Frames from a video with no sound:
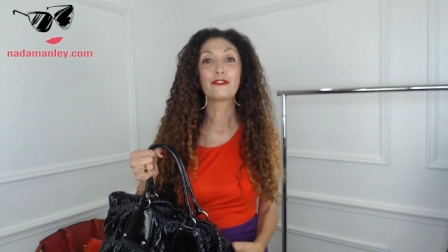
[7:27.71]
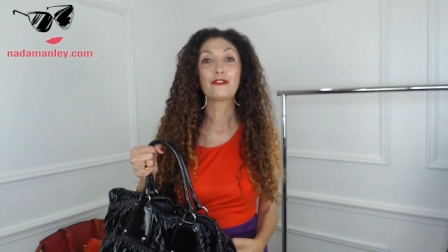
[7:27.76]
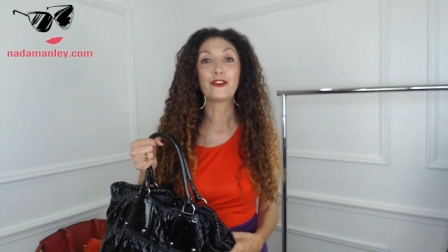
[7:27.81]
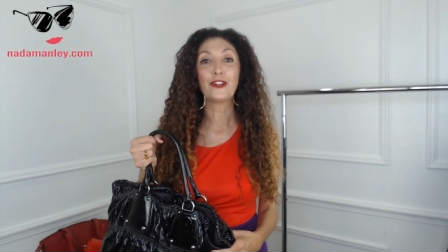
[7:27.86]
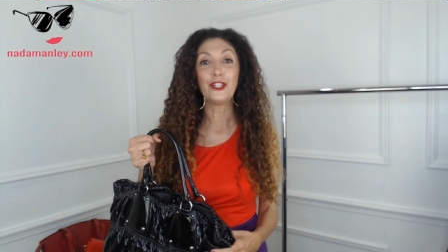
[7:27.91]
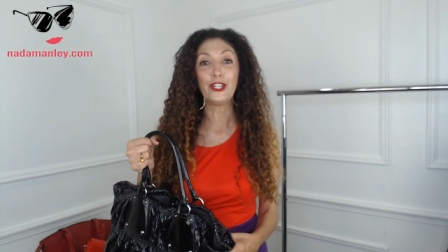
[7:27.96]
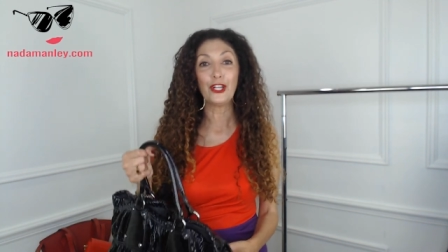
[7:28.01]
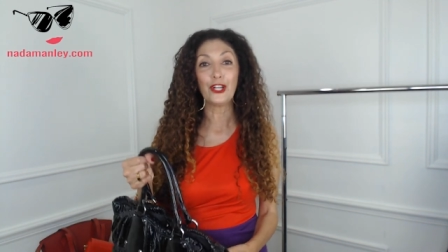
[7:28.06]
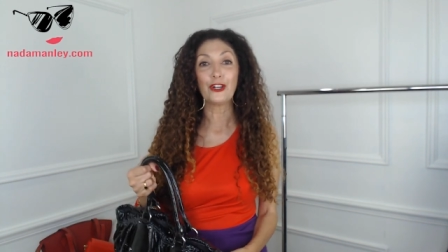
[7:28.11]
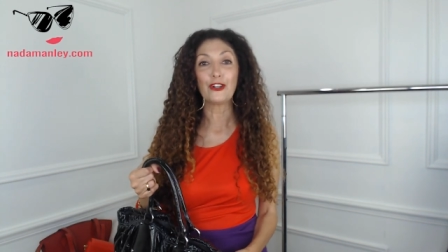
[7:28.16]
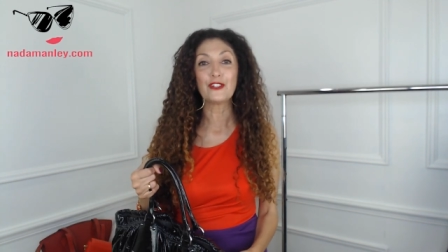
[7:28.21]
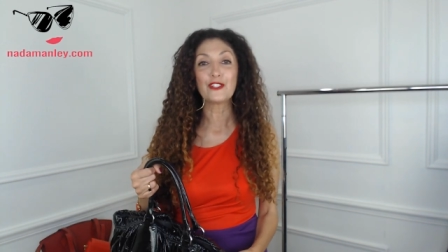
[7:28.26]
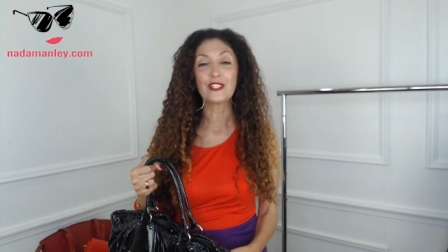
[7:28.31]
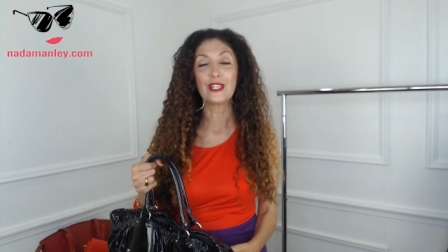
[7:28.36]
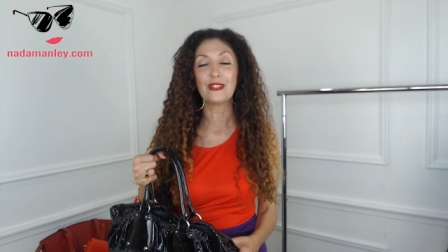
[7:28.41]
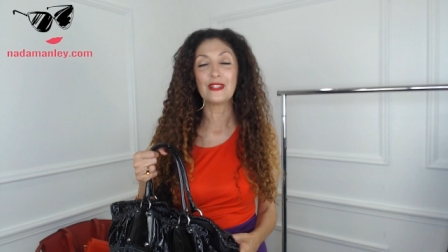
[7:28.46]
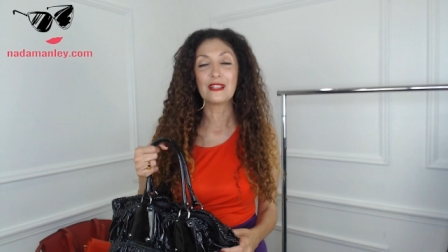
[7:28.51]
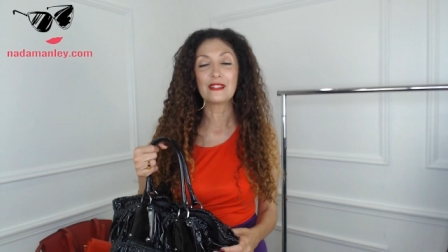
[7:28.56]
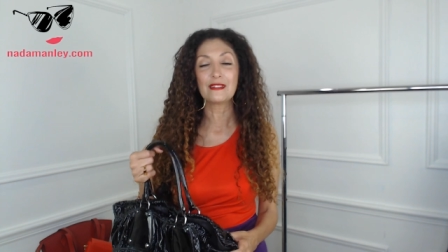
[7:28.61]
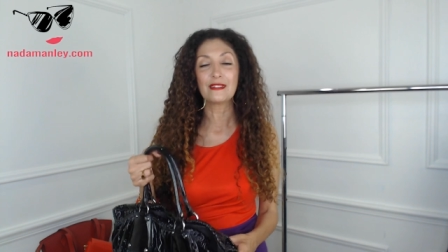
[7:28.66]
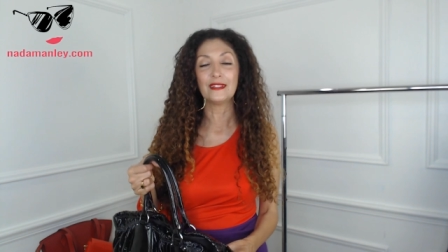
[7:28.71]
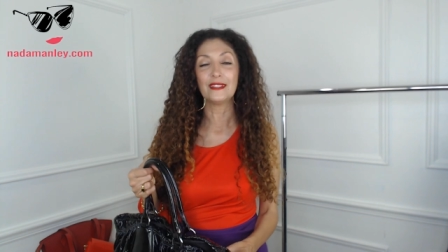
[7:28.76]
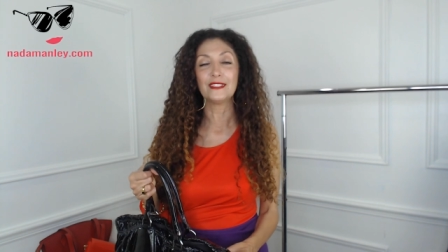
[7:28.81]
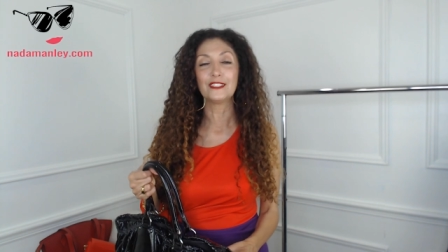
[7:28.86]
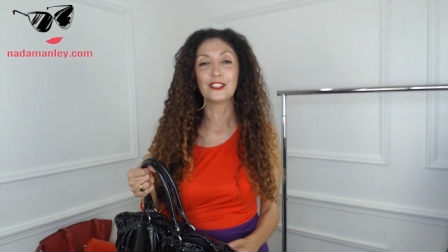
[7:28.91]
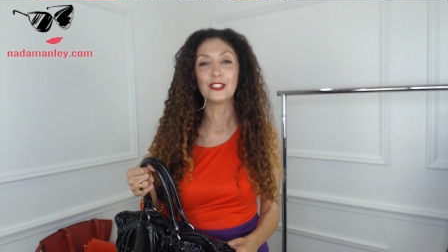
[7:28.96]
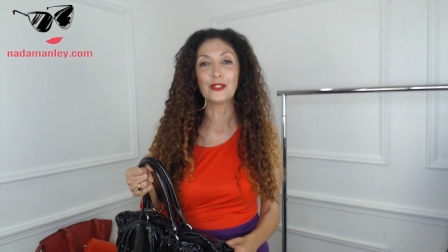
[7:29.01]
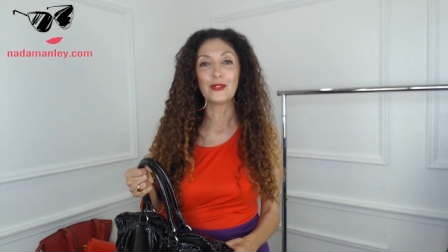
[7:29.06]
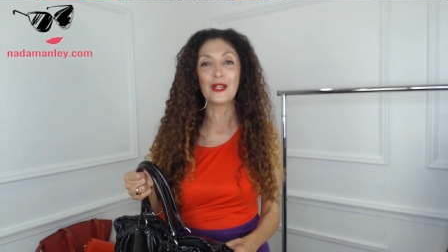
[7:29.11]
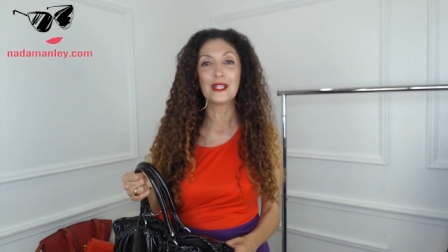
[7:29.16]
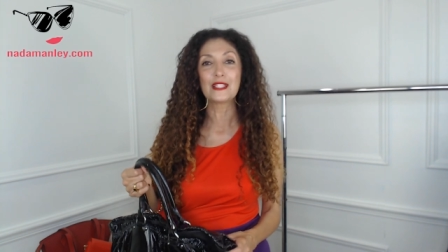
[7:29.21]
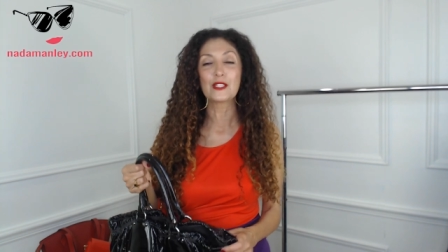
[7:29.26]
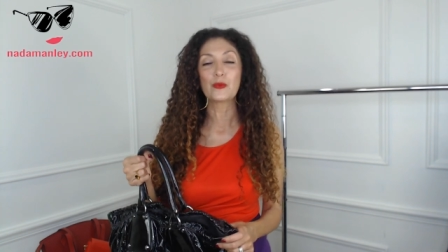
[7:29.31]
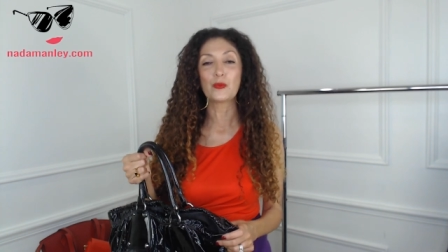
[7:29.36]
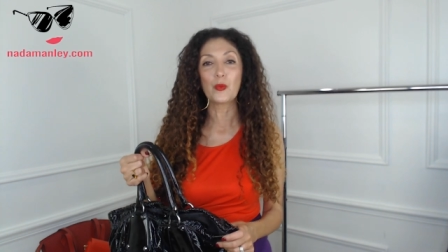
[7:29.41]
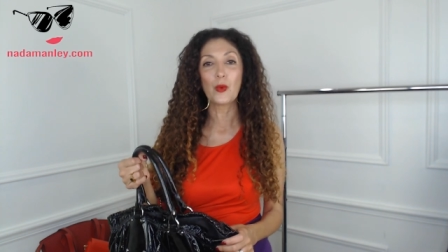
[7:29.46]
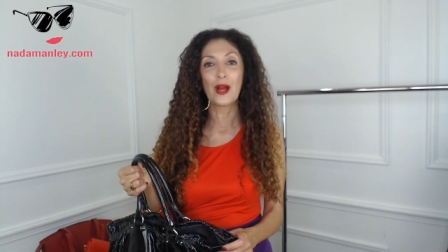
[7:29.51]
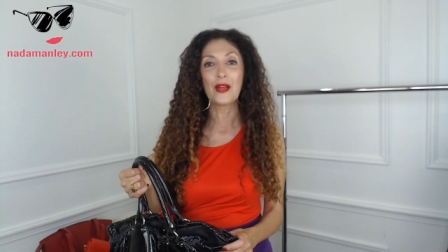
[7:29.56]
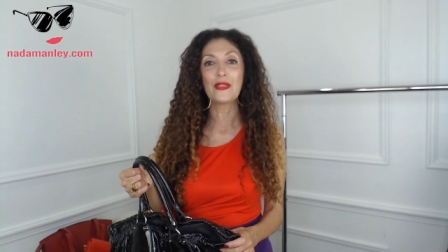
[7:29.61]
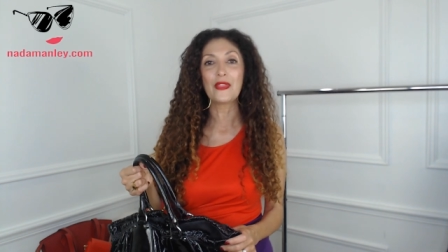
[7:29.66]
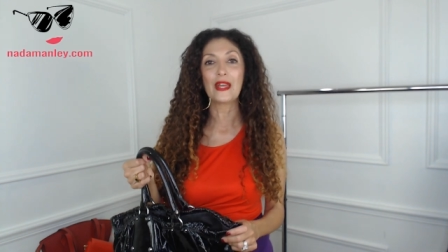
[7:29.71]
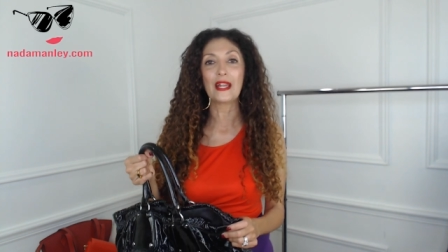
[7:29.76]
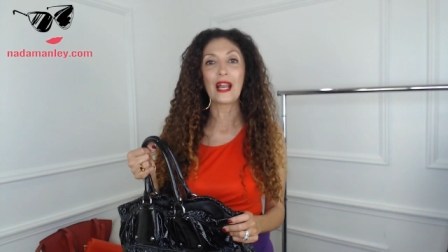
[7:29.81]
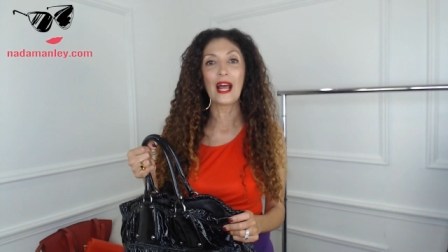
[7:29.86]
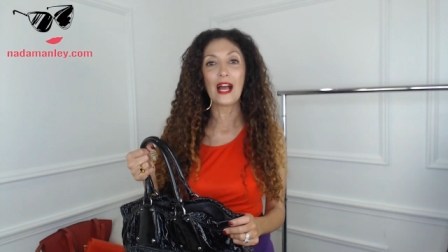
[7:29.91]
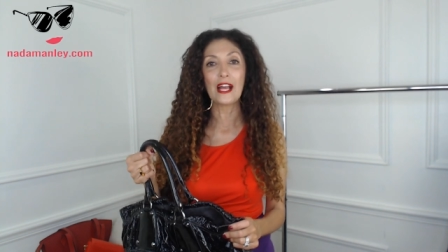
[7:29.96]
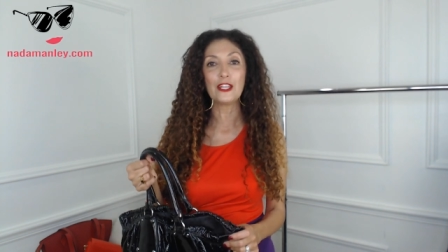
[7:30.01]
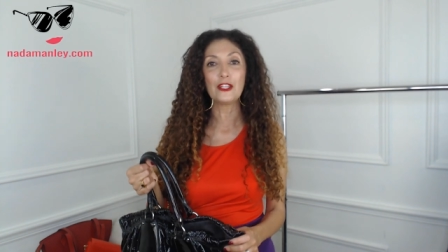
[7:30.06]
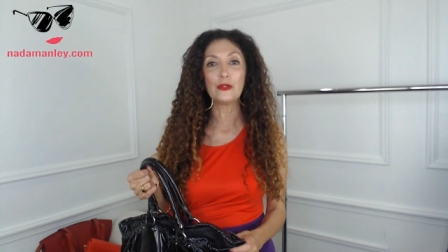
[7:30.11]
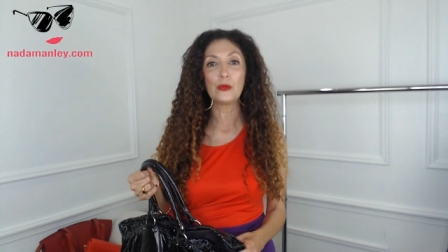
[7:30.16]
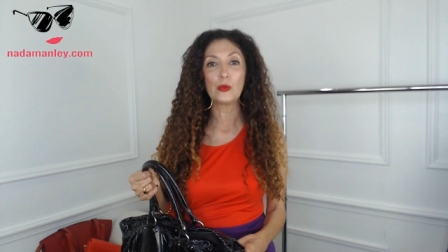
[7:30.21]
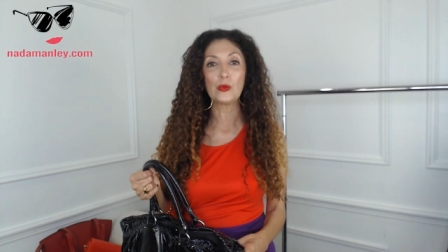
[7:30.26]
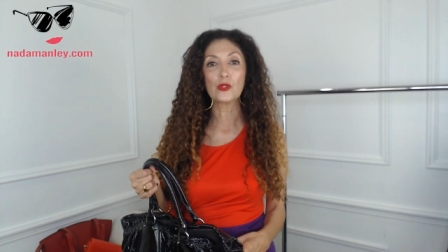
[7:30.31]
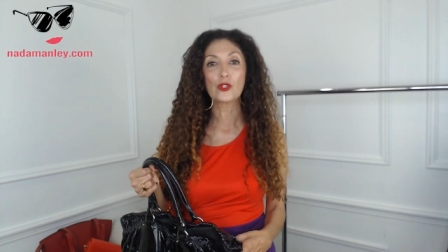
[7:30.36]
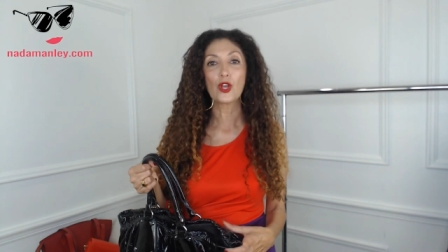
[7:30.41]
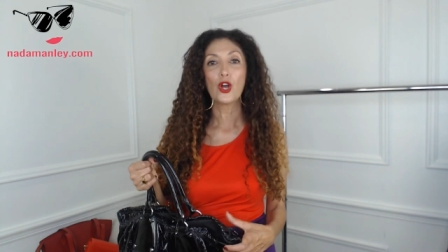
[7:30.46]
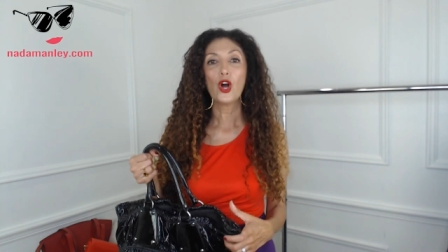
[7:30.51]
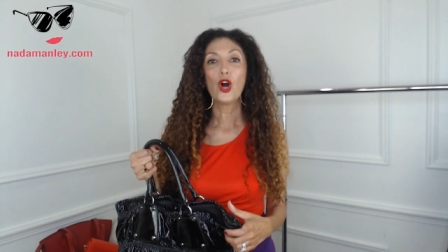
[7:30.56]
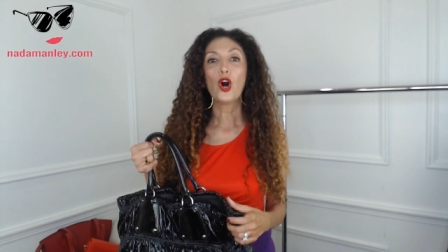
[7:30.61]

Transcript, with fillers: for years and they still do. It's one that I use